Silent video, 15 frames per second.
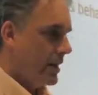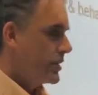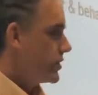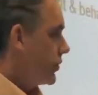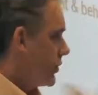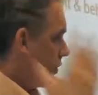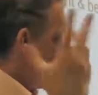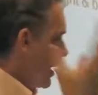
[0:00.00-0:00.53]

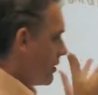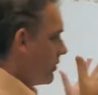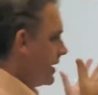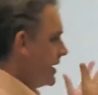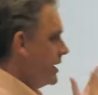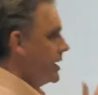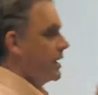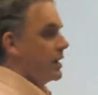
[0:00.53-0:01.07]
So you're
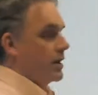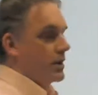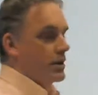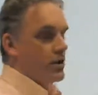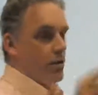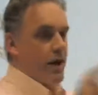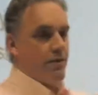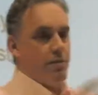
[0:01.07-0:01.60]
hungry,
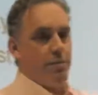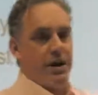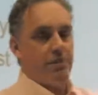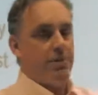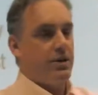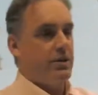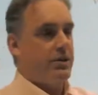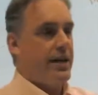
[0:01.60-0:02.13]
you go have a peanut butter